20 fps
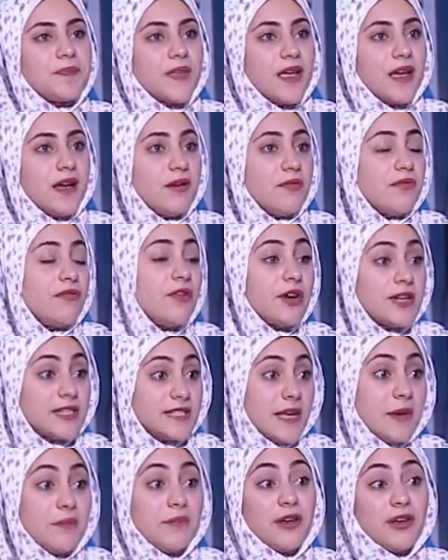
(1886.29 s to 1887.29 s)
for
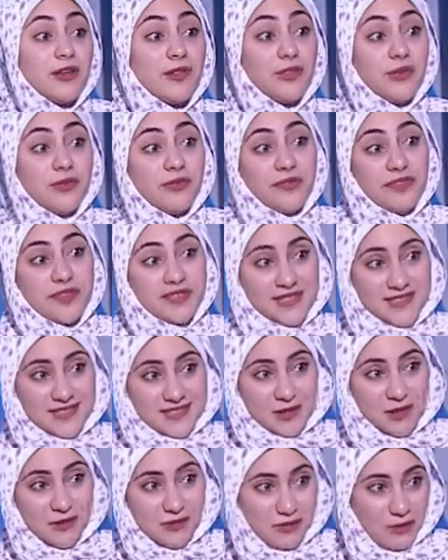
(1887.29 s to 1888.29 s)
example, in the
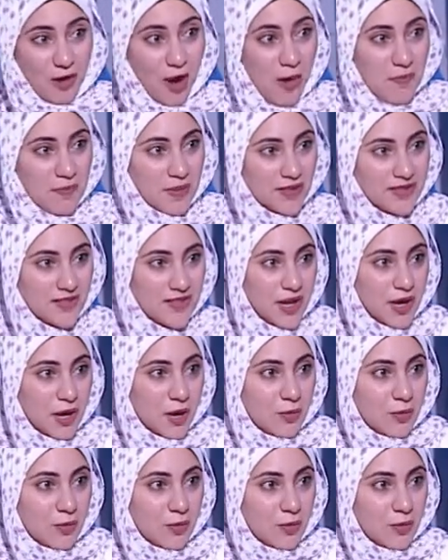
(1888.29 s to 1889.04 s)
feast of Apet,